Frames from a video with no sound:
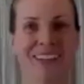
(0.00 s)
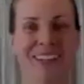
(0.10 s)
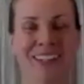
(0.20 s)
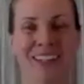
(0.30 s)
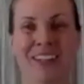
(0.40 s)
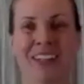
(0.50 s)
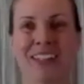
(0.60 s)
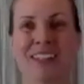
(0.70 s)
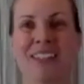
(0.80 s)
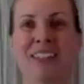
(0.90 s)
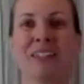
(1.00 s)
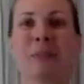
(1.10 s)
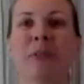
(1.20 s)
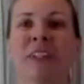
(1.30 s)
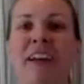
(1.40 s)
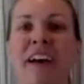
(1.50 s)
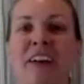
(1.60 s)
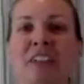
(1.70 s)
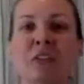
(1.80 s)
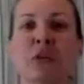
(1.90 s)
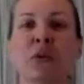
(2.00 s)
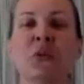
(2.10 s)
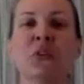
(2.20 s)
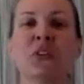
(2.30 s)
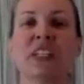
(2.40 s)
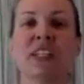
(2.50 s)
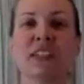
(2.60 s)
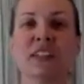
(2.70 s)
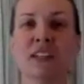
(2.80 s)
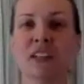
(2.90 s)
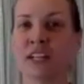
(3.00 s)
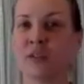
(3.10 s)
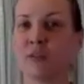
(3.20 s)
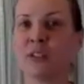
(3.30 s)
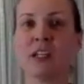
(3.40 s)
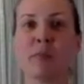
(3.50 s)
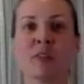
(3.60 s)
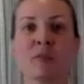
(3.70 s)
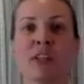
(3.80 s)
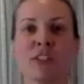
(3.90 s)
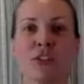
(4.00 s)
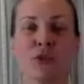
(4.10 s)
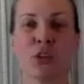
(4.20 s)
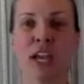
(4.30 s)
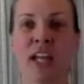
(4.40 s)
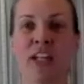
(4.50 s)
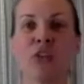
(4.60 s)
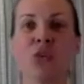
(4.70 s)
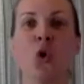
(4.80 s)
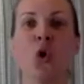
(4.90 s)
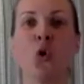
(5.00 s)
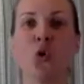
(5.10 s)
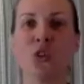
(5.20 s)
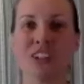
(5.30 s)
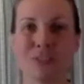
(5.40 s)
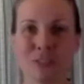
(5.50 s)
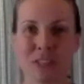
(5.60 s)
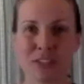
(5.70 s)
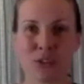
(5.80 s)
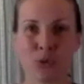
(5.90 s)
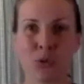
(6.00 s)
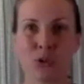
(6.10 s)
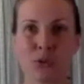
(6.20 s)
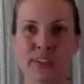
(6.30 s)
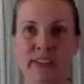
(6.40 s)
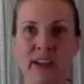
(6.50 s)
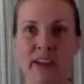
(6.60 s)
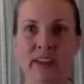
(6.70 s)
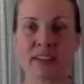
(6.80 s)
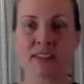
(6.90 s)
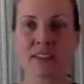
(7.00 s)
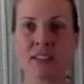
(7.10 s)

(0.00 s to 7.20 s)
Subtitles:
Now that deep inhale, holding it, right? Filling up as much as you can, and you hold it for that 2 or 3 seconds.